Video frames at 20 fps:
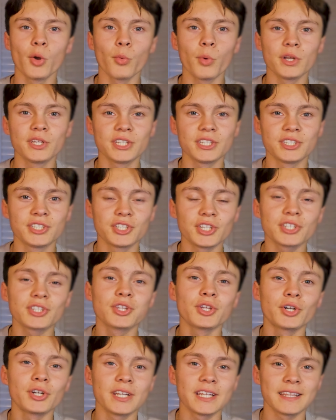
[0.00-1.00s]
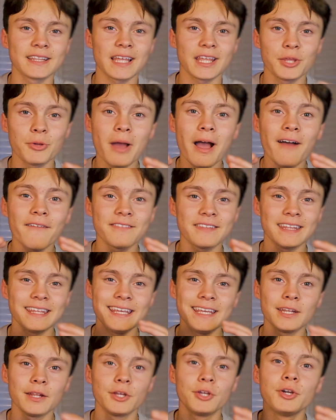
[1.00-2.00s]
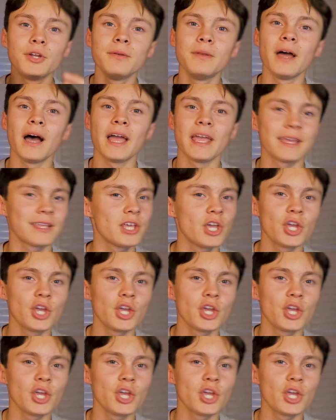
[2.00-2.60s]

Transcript: which is just learning that you have to eat a good diet,